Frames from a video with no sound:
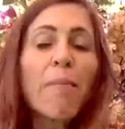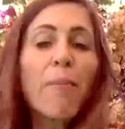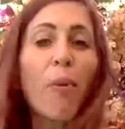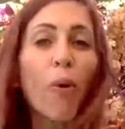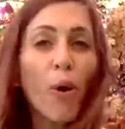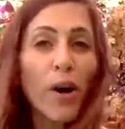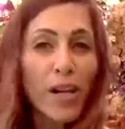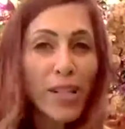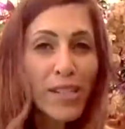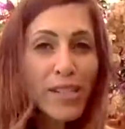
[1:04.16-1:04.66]

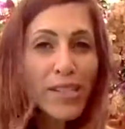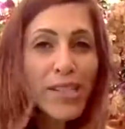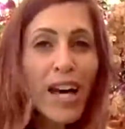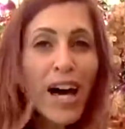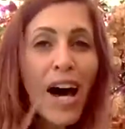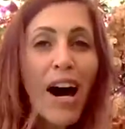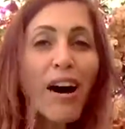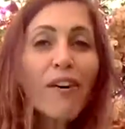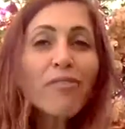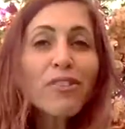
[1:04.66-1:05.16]
importance
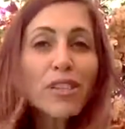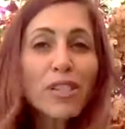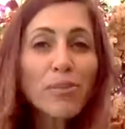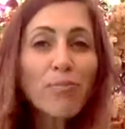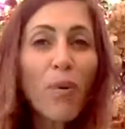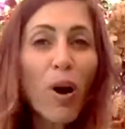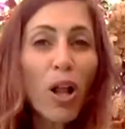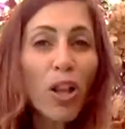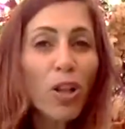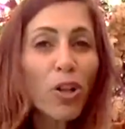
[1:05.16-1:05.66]
of this
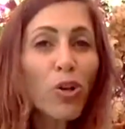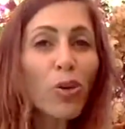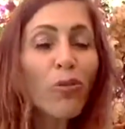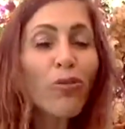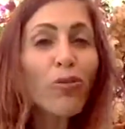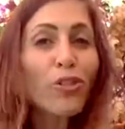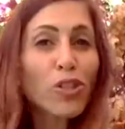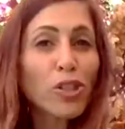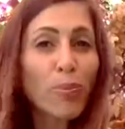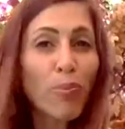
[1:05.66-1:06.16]
molecule
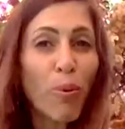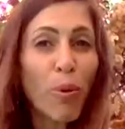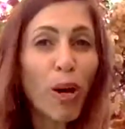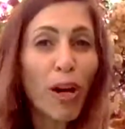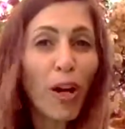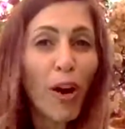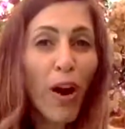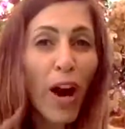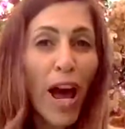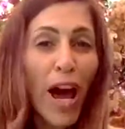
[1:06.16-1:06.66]
for
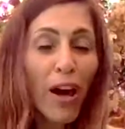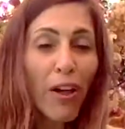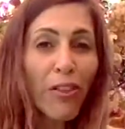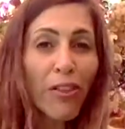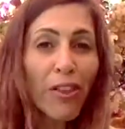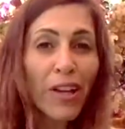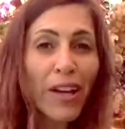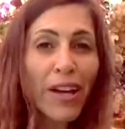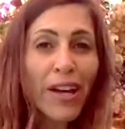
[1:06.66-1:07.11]
supporting our health,